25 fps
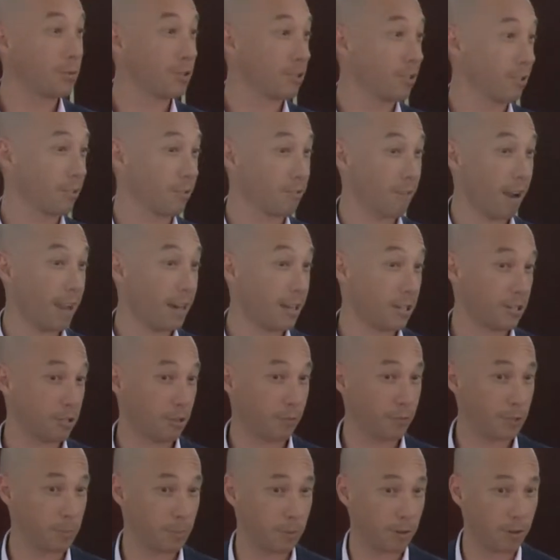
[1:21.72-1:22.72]
as the greatest
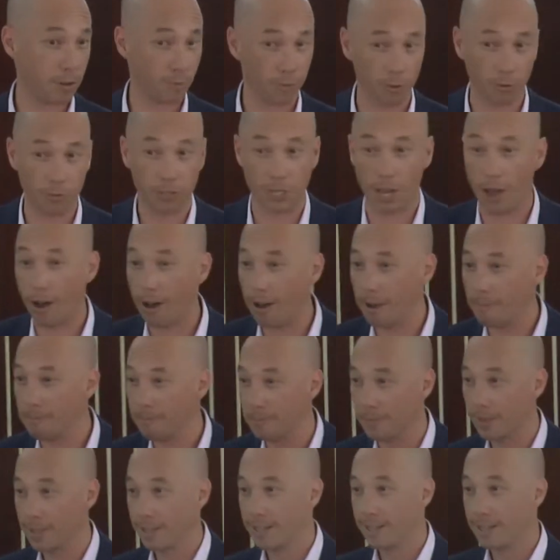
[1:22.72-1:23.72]
off spinner of all time.
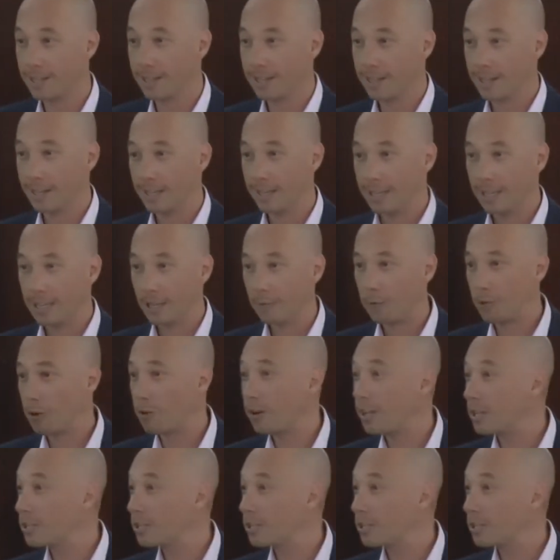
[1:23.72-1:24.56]
If you're an